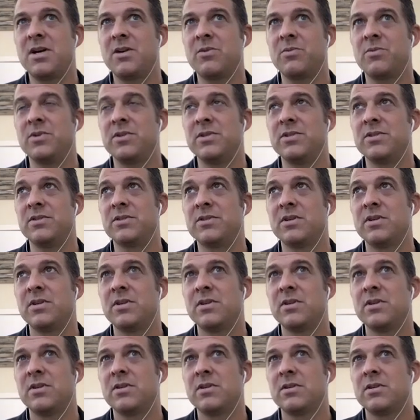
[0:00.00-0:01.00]
was,
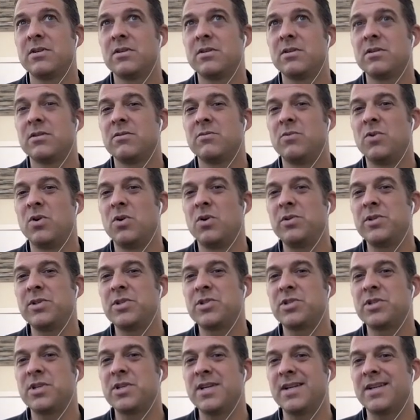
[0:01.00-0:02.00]
well, holy
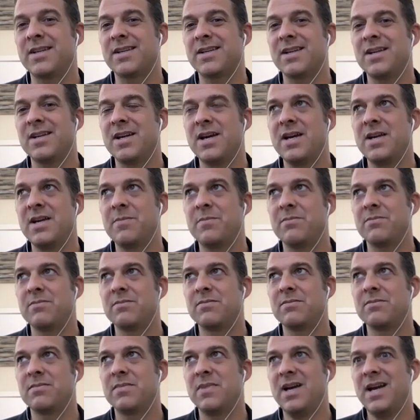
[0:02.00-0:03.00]
shit,
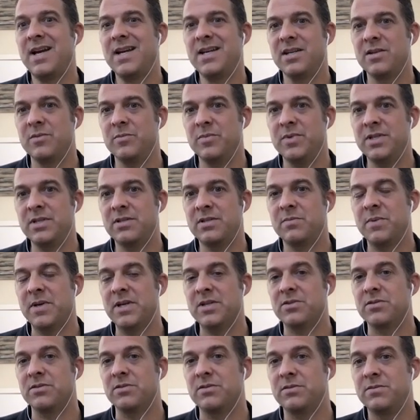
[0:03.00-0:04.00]
I can be
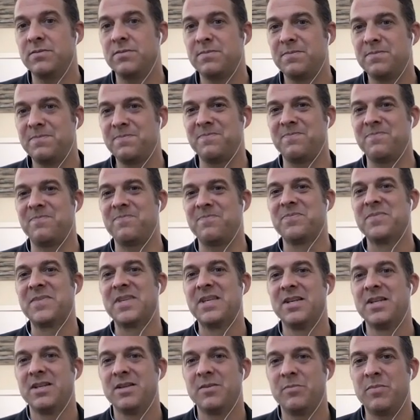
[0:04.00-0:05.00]
special
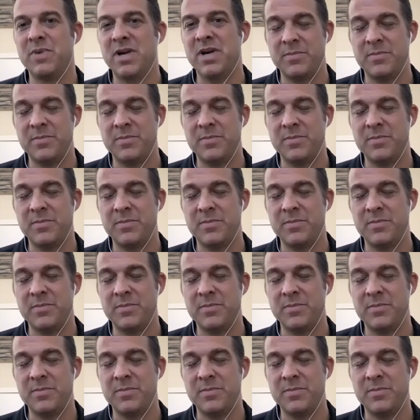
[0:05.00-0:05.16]
by